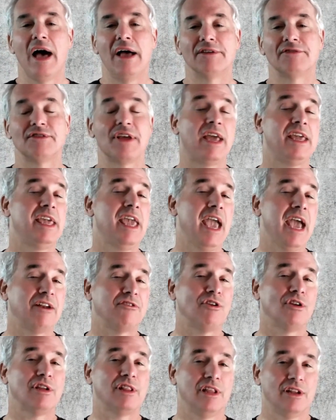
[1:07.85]

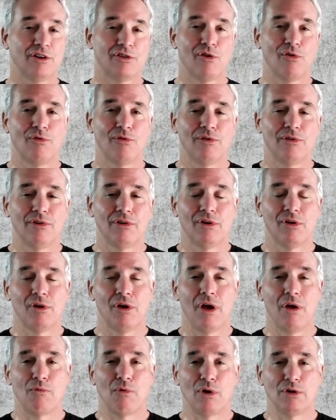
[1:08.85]
psychiatric clinical
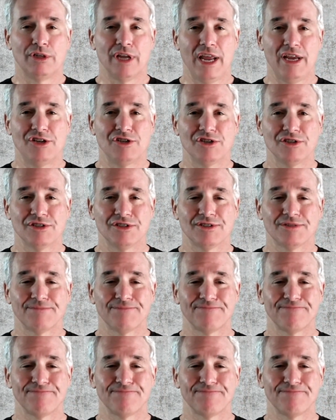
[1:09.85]
rotations.